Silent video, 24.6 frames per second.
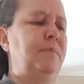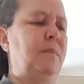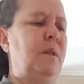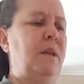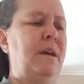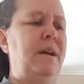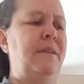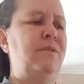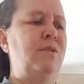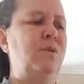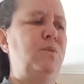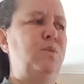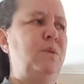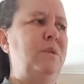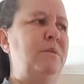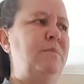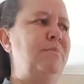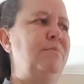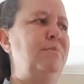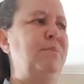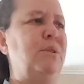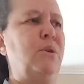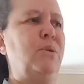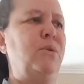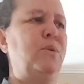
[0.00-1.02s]
having the
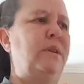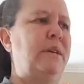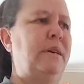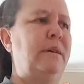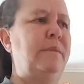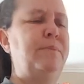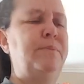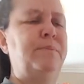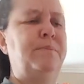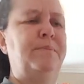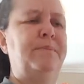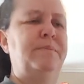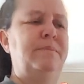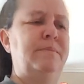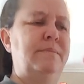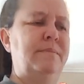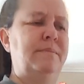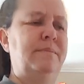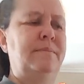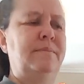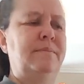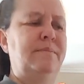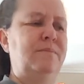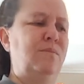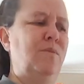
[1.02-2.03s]
wind blowing up
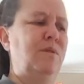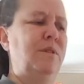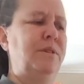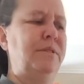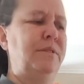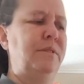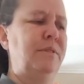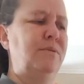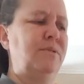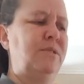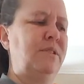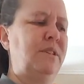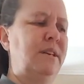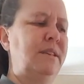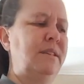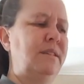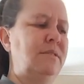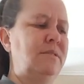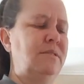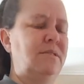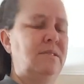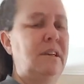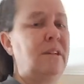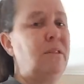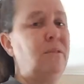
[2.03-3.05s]
while you're outside,
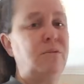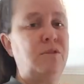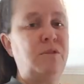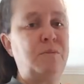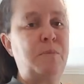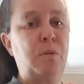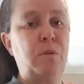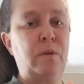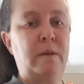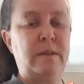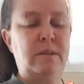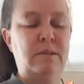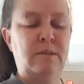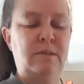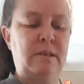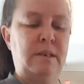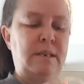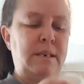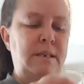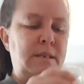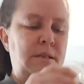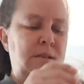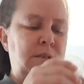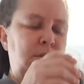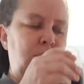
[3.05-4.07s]
because I don't smoke
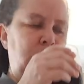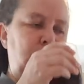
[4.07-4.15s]
inside.